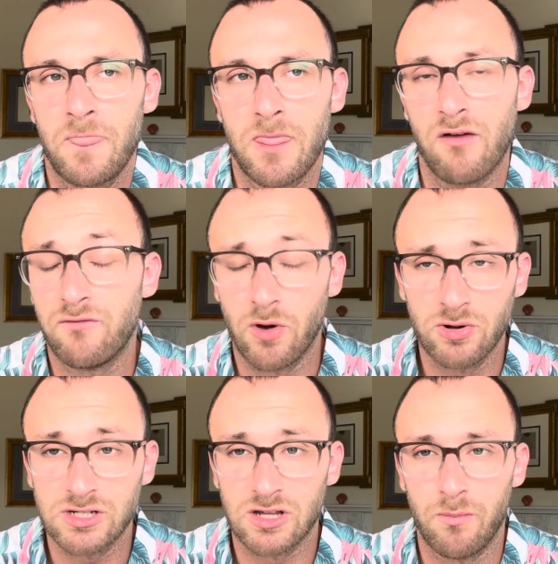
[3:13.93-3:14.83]
have
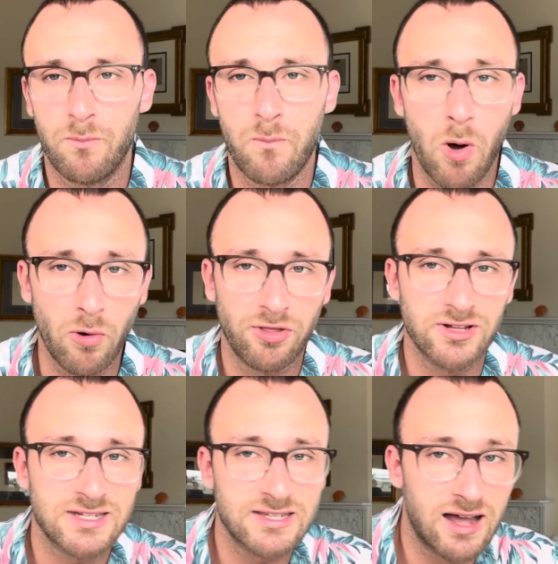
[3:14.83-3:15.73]
focused on both
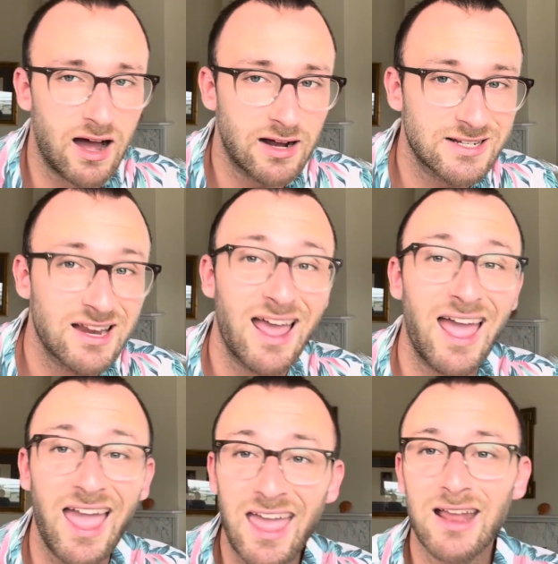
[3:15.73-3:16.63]
stocks
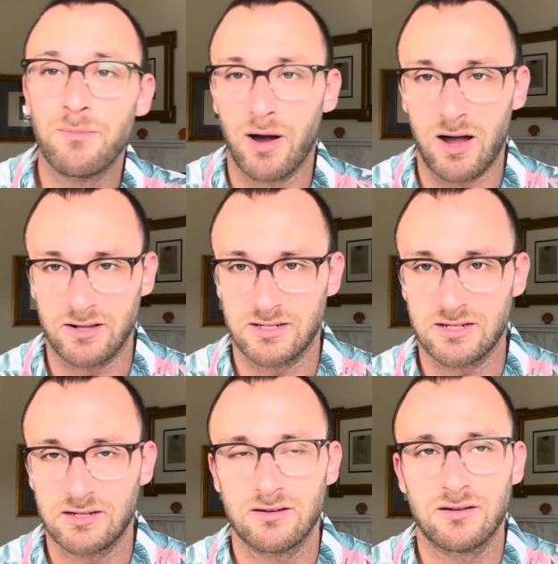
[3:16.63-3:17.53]
and
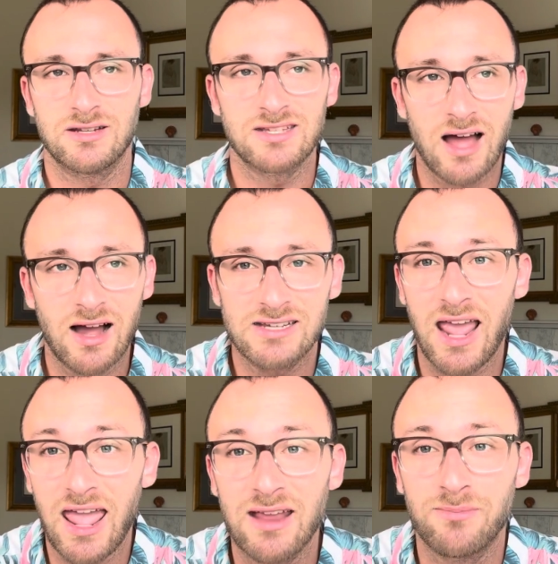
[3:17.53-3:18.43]
bonds. Stocks
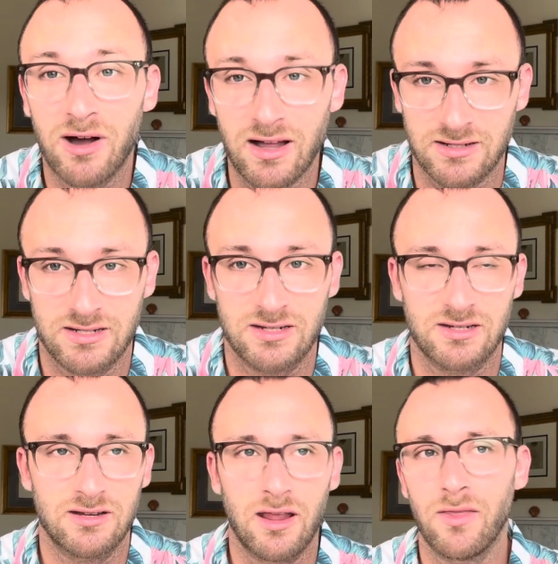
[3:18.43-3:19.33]
and bonds
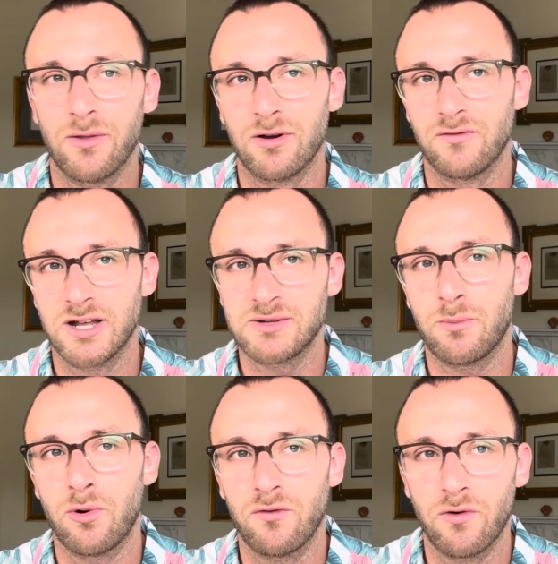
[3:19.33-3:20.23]
in their
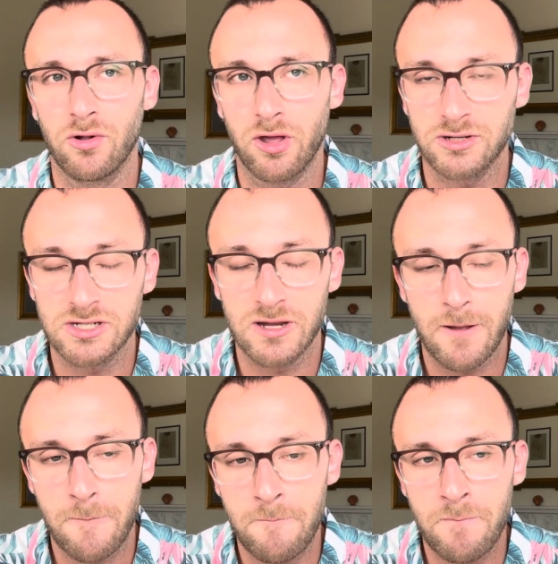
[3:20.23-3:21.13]
investment portfolios.
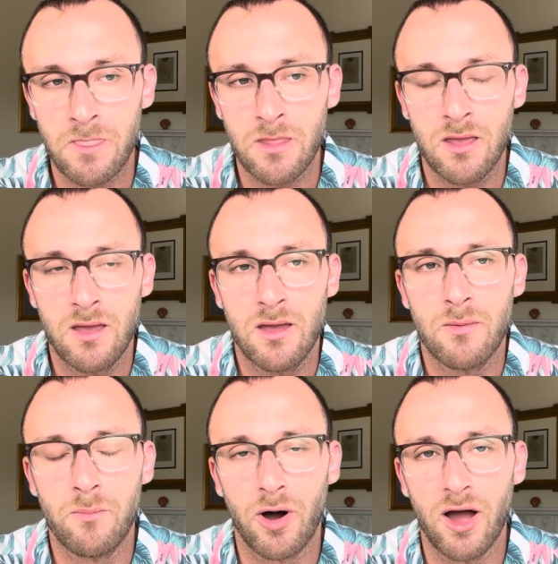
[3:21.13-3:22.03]

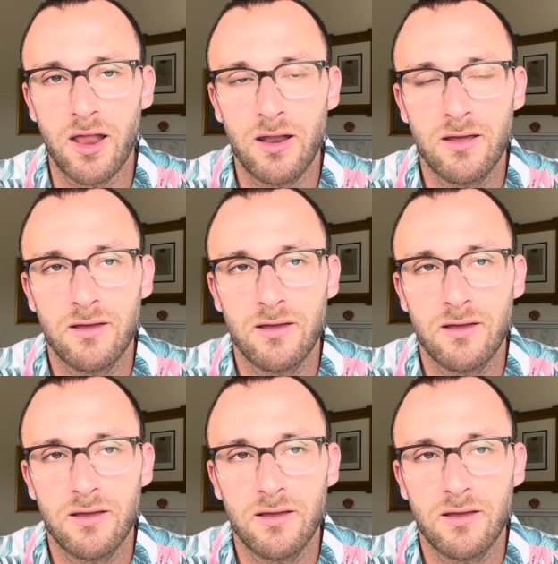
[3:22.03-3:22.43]
But